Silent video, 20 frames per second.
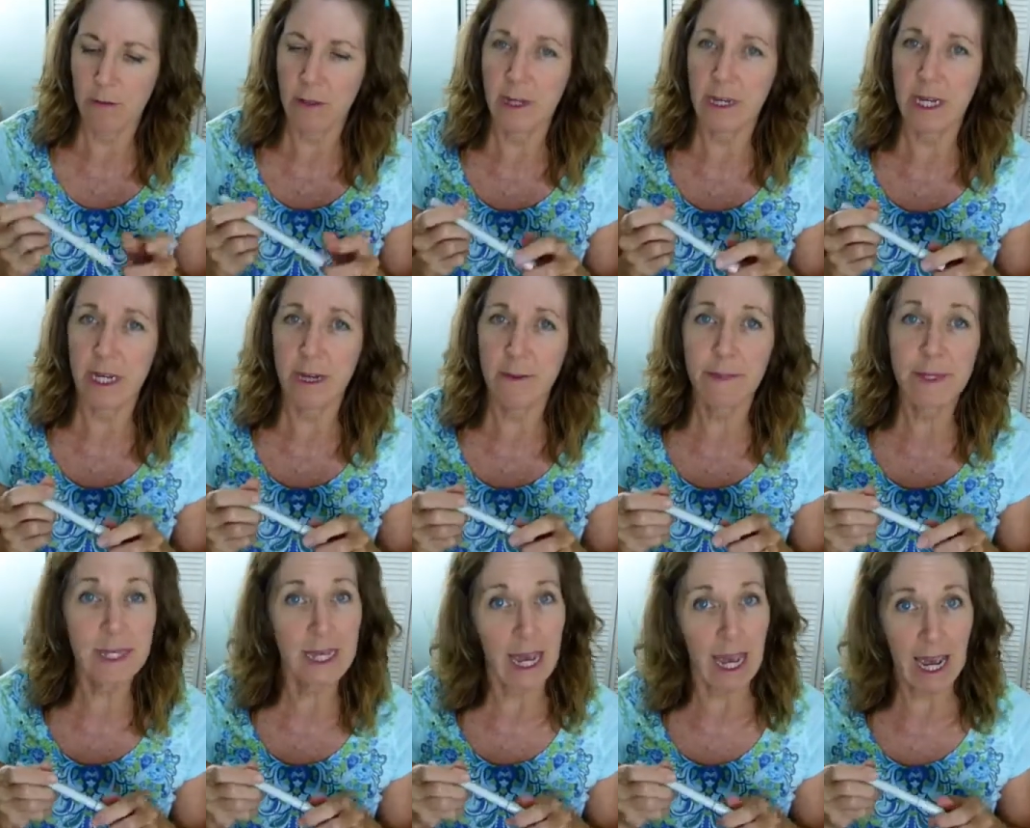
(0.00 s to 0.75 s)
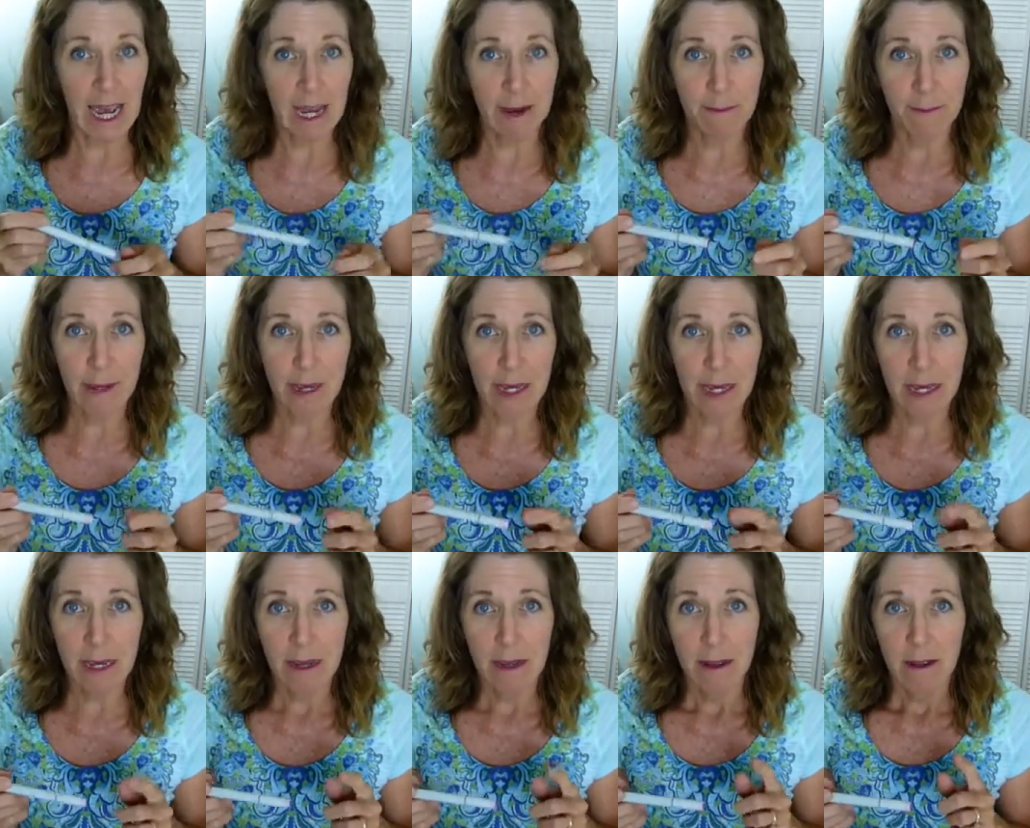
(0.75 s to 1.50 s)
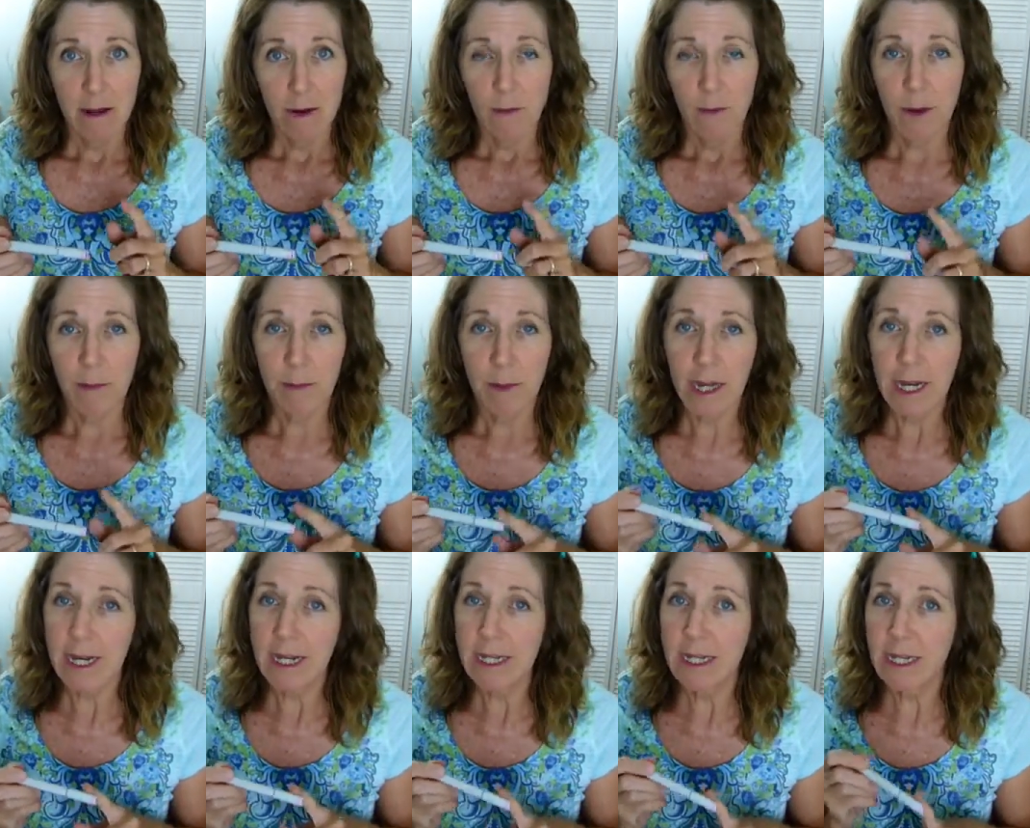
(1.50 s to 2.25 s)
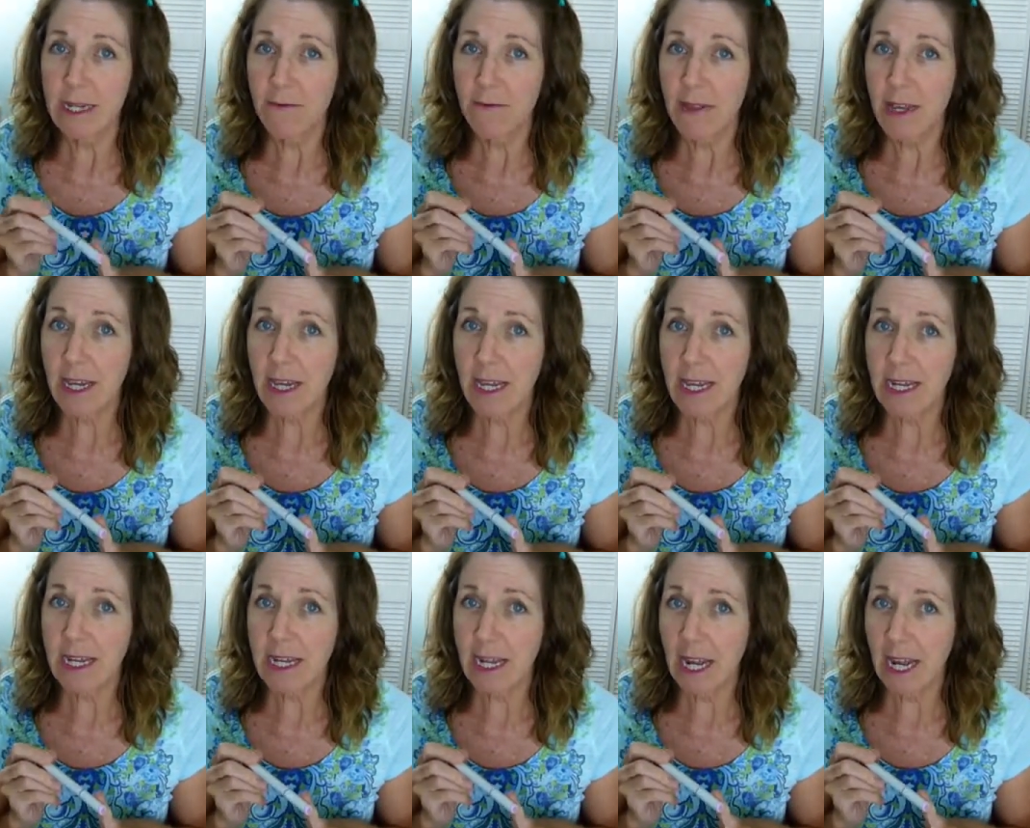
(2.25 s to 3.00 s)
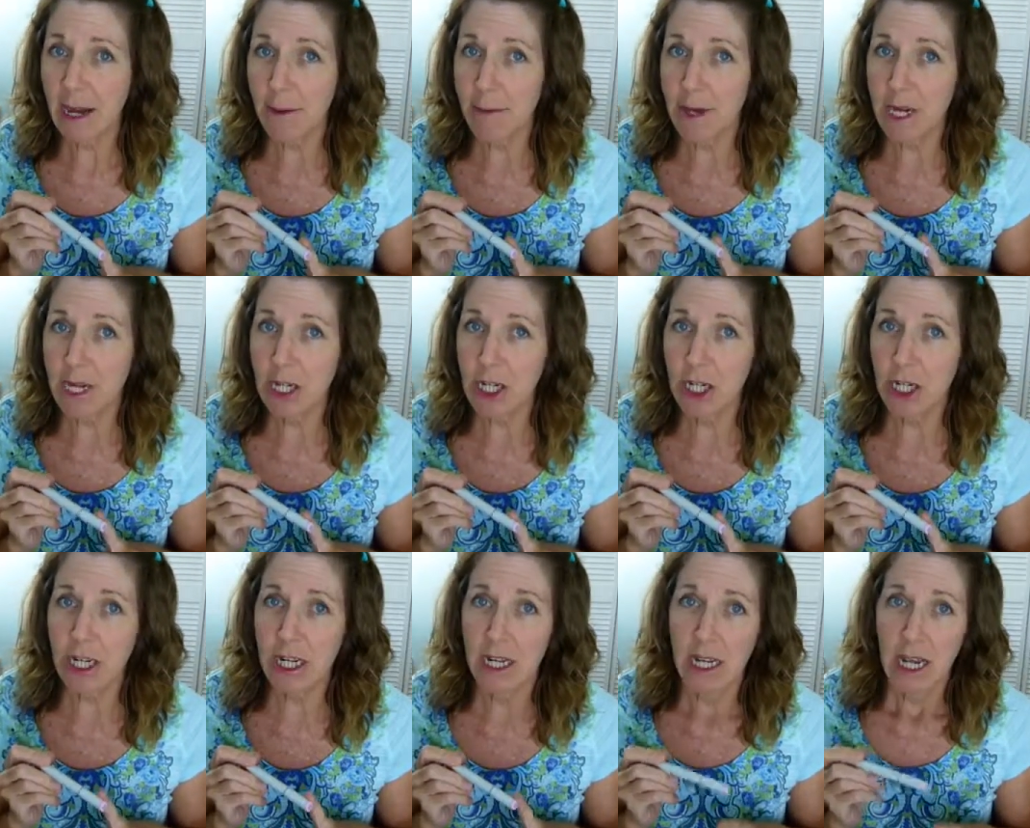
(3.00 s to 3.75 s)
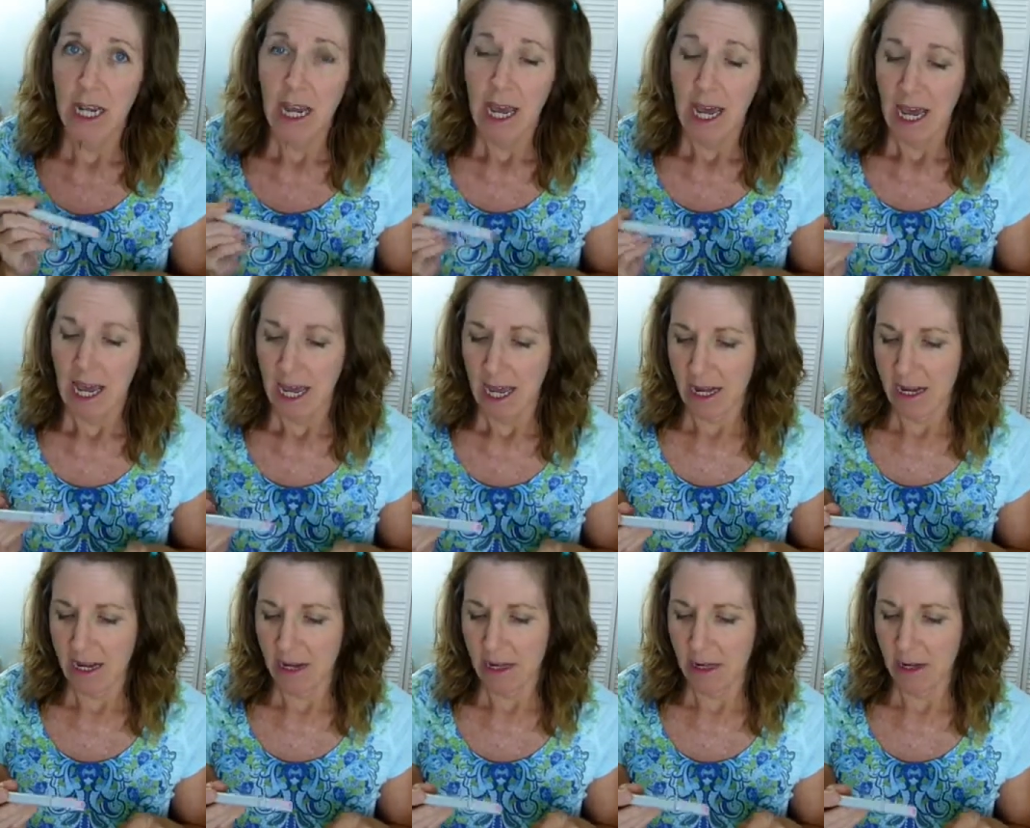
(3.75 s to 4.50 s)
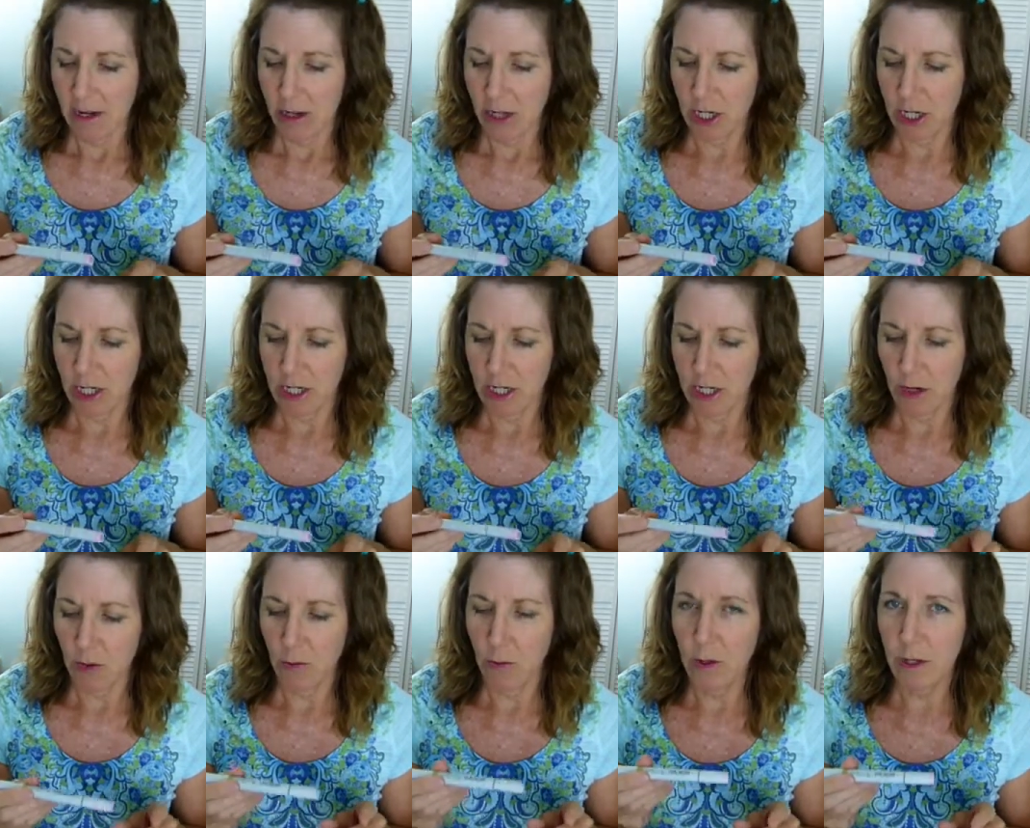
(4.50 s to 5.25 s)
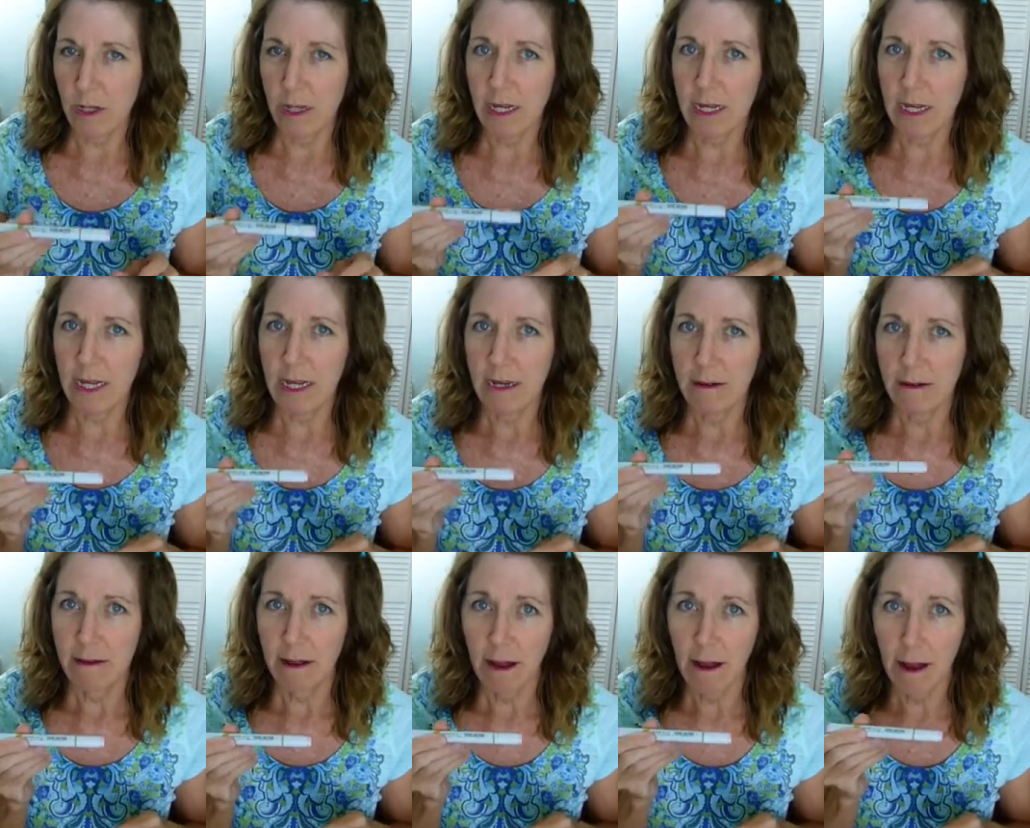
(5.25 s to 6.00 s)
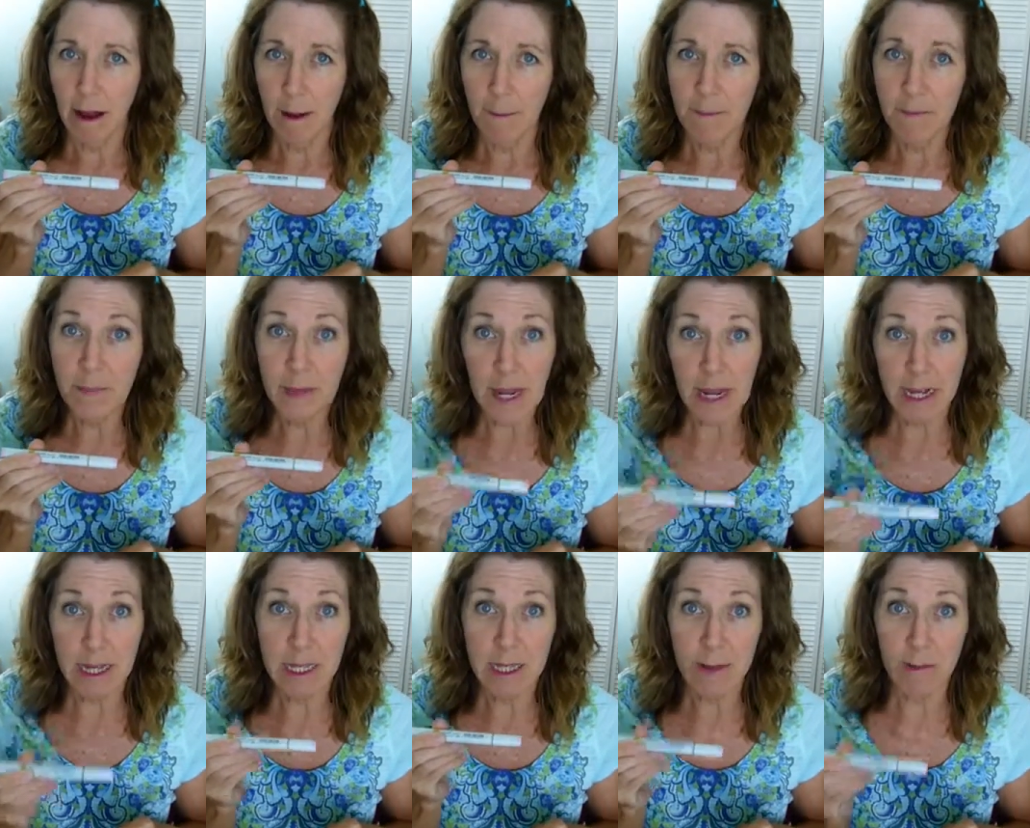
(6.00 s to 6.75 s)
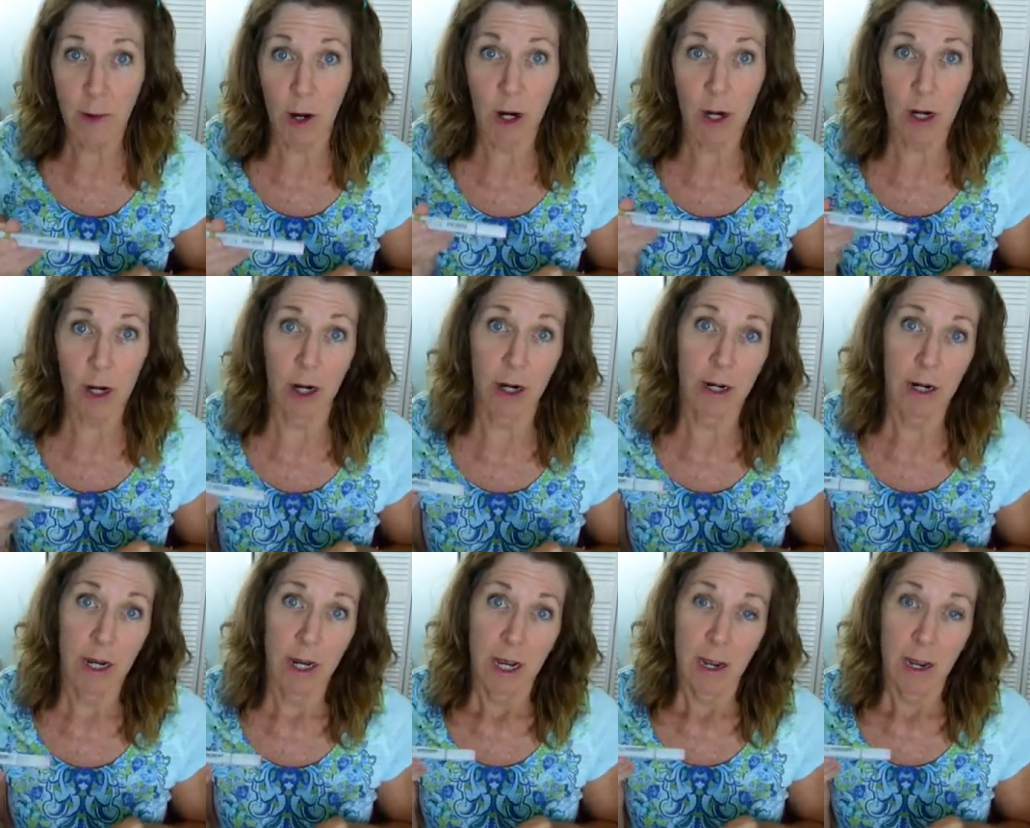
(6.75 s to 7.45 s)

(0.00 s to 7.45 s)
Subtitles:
The nibs can be replaced if they get damaged, and they're just a really nice marker.